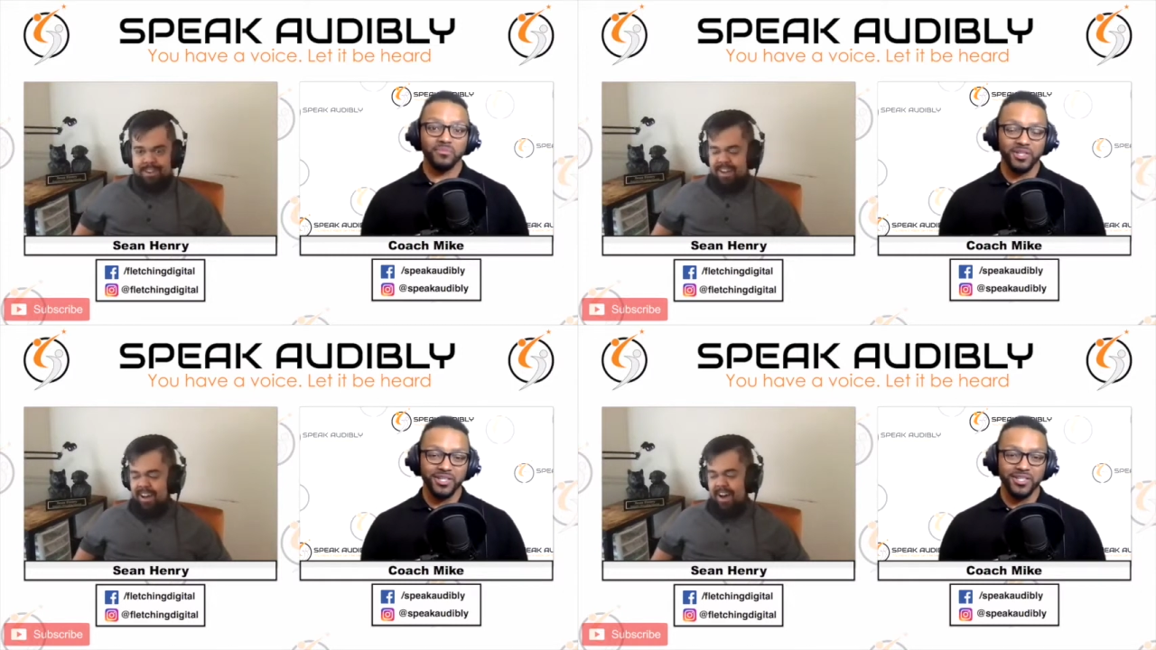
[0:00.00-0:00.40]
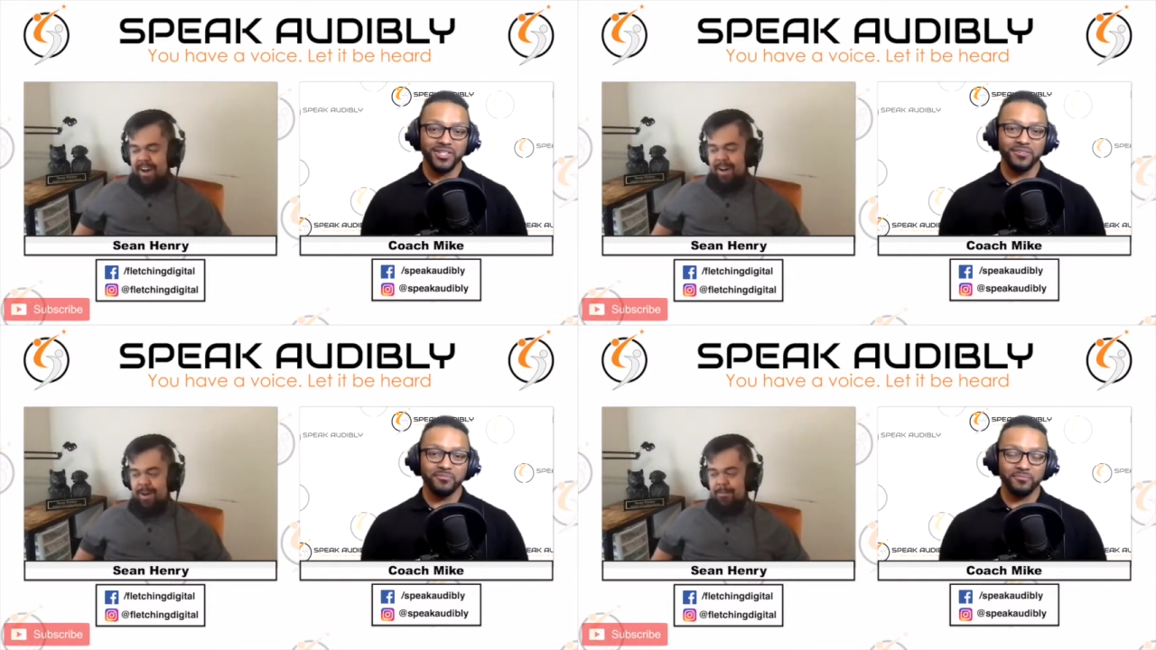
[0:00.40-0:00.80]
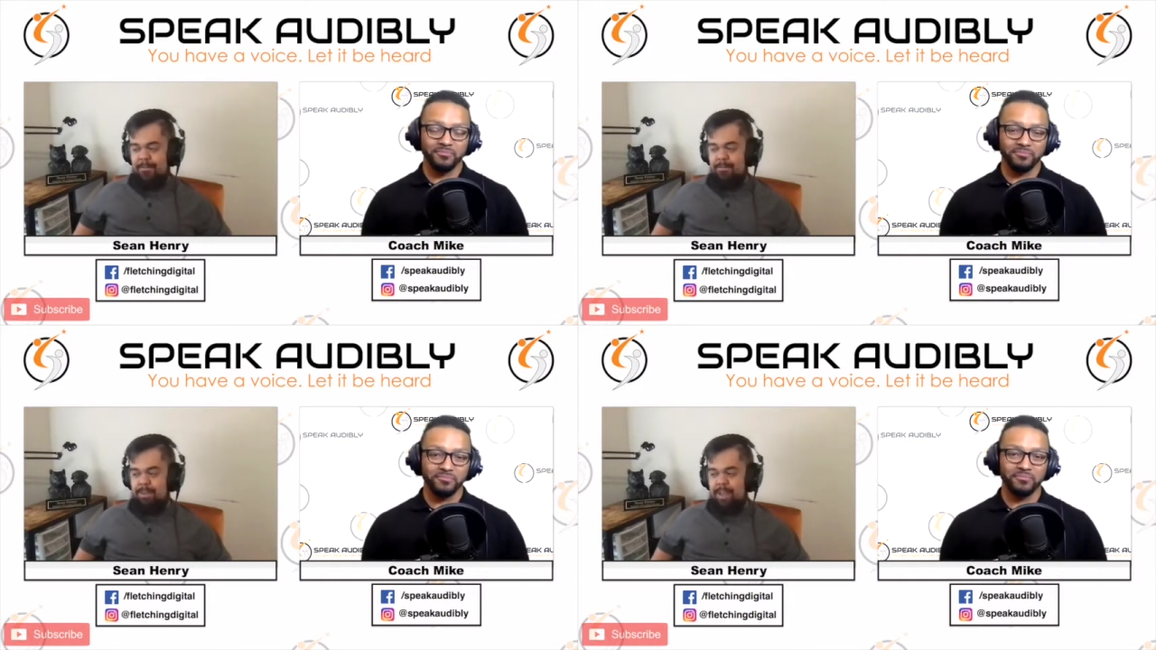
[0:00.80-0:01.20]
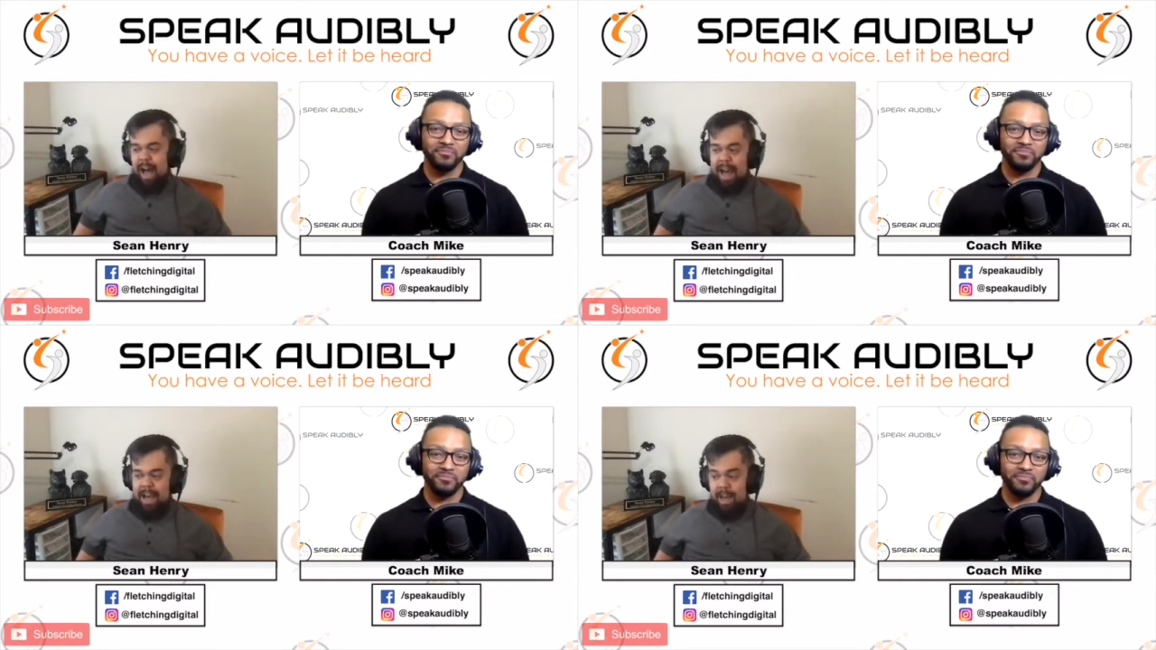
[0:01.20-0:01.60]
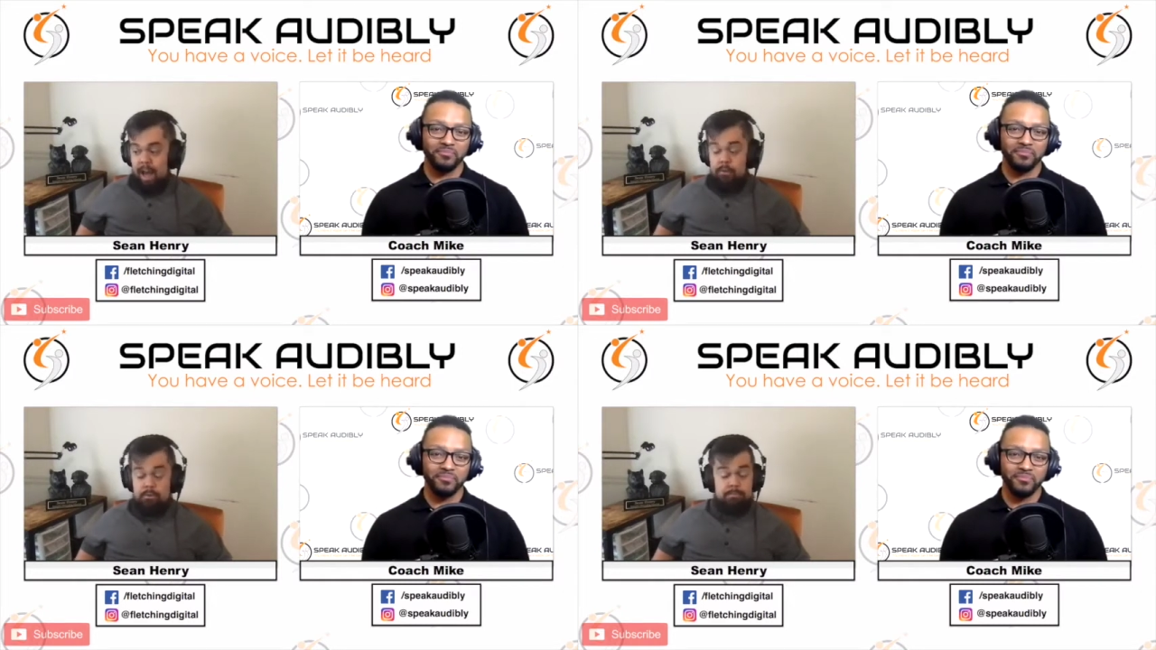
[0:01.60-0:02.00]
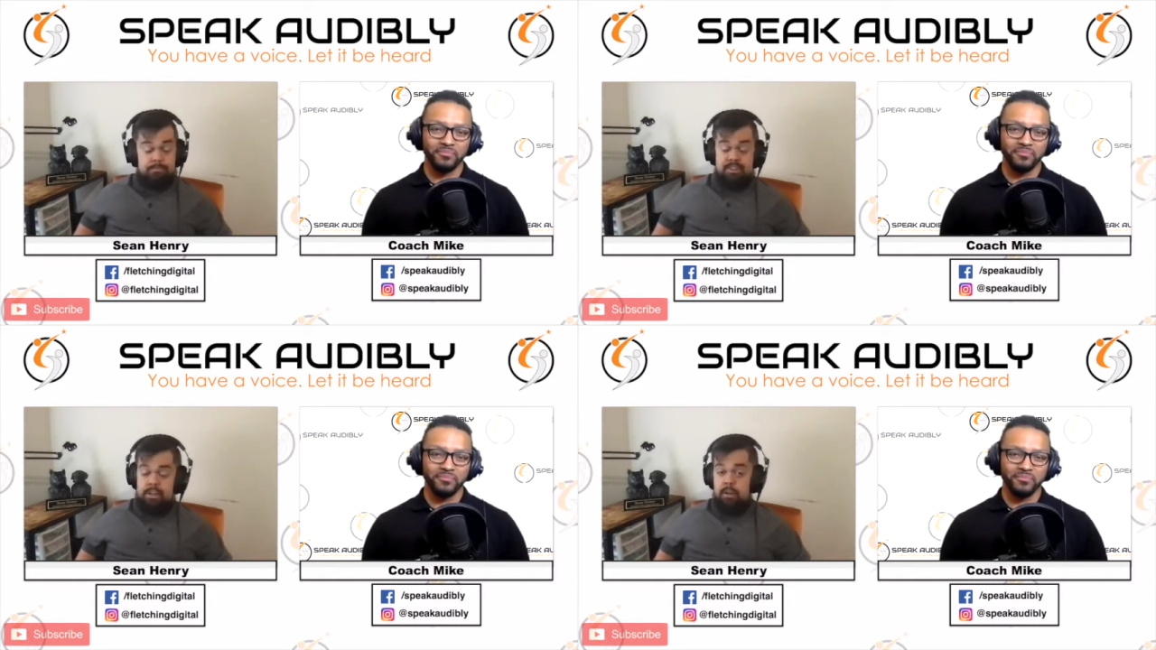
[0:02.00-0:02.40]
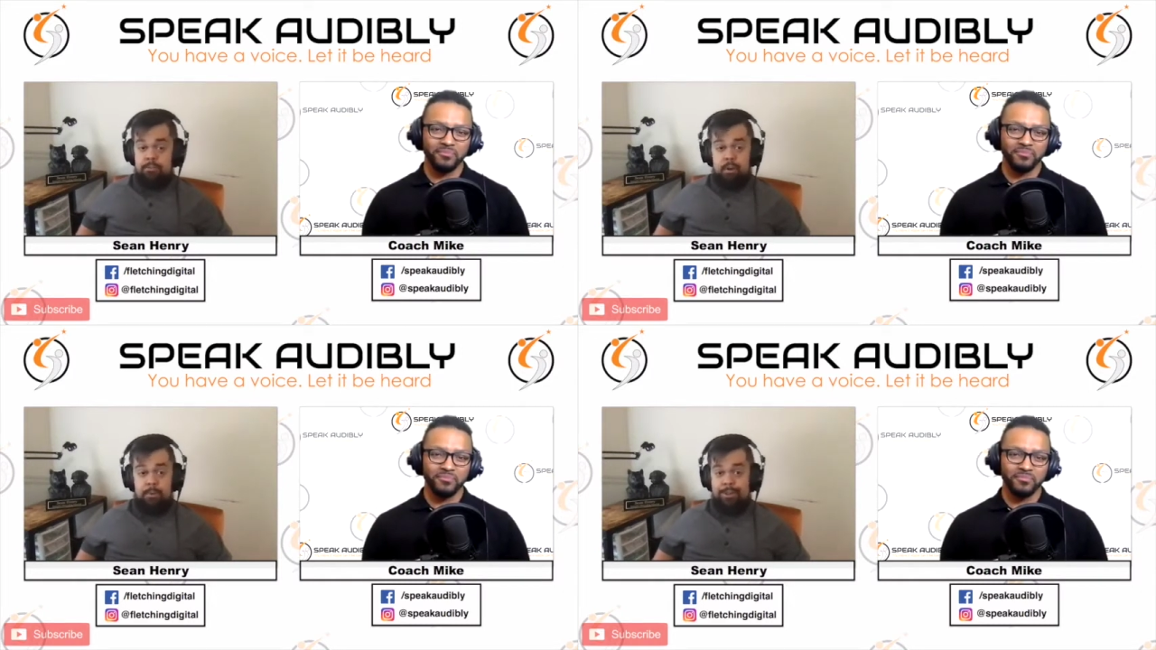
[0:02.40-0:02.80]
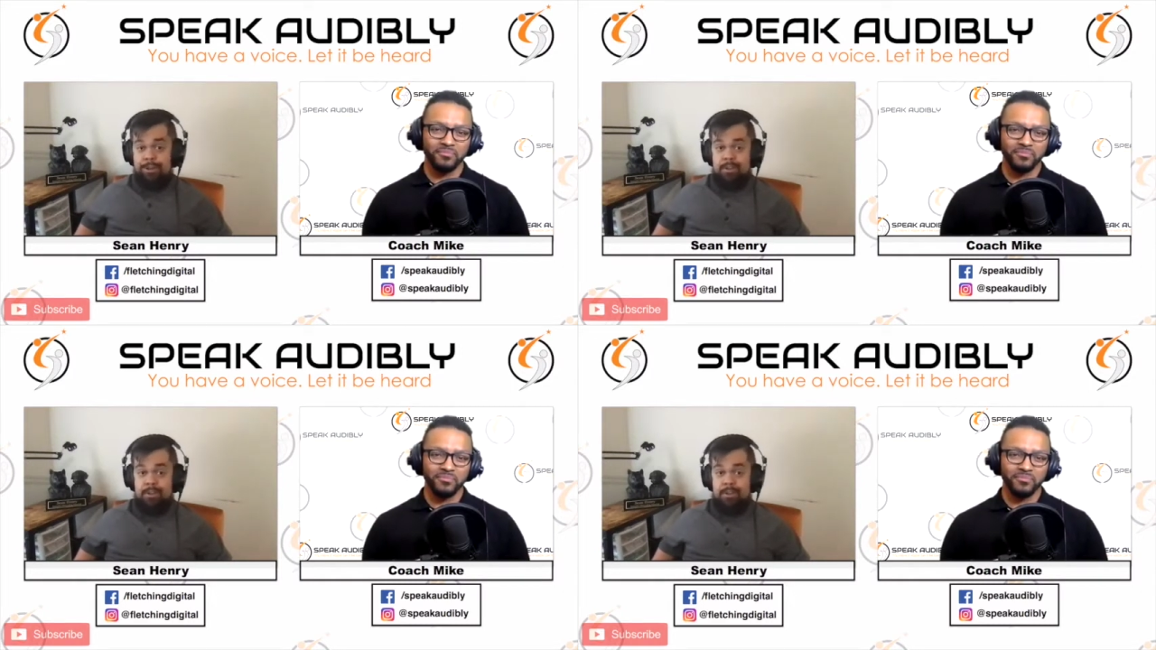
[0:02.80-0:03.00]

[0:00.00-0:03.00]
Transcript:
Speaker 1: Yeah. I was very upfront with her.